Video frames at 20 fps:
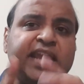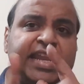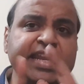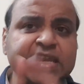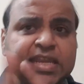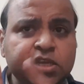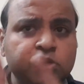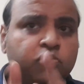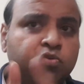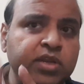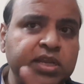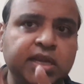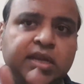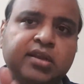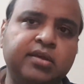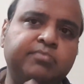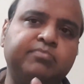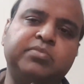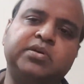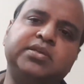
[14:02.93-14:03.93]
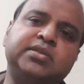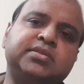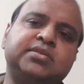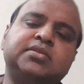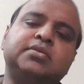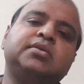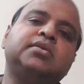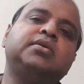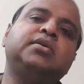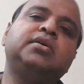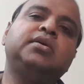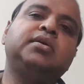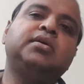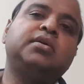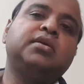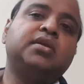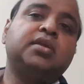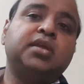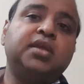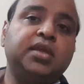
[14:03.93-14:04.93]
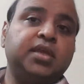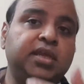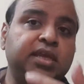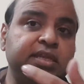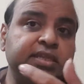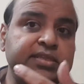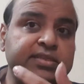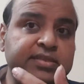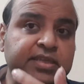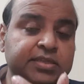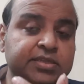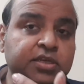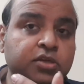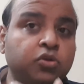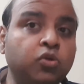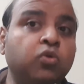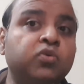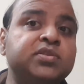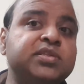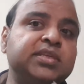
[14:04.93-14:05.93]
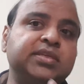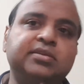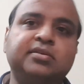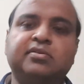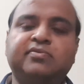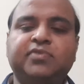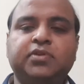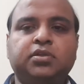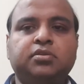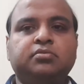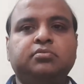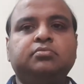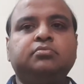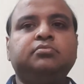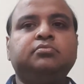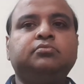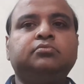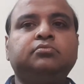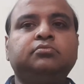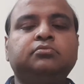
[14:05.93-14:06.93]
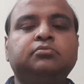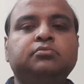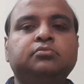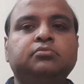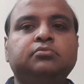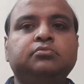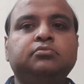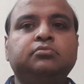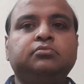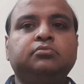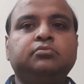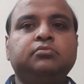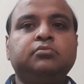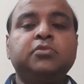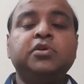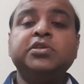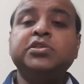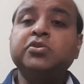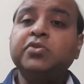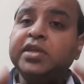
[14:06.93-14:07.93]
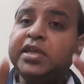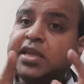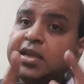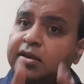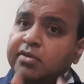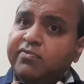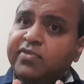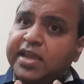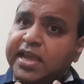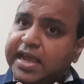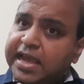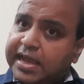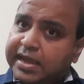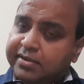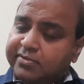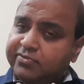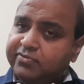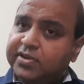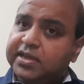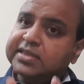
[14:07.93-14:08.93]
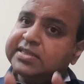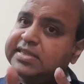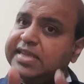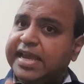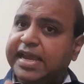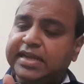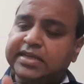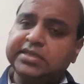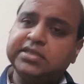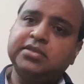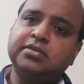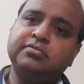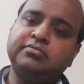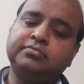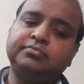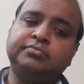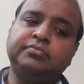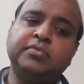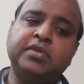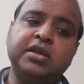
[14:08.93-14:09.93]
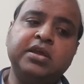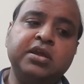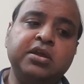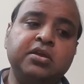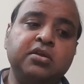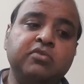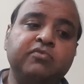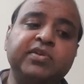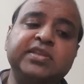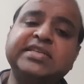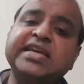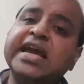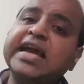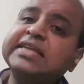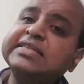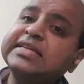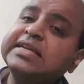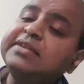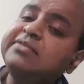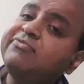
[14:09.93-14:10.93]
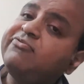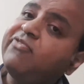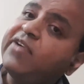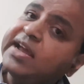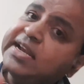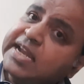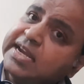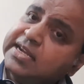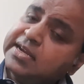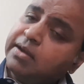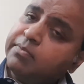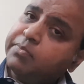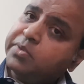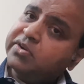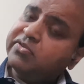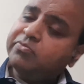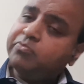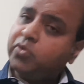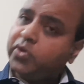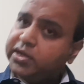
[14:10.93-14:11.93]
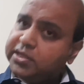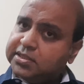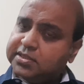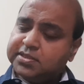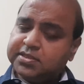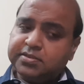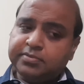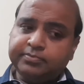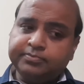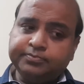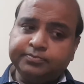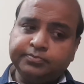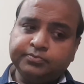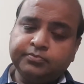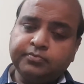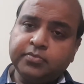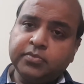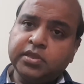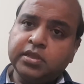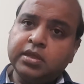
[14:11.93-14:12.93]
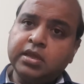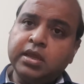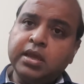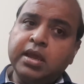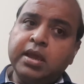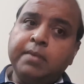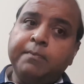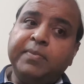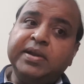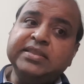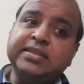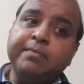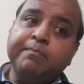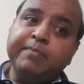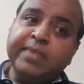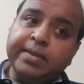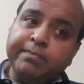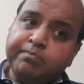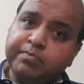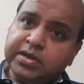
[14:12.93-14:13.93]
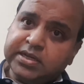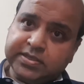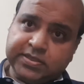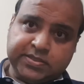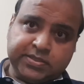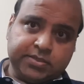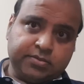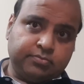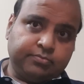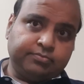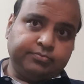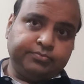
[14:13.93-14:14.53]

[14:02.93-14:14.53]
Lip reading: any two real numbers in such a closed interval. So here we have a set which has infinite number of points, but the members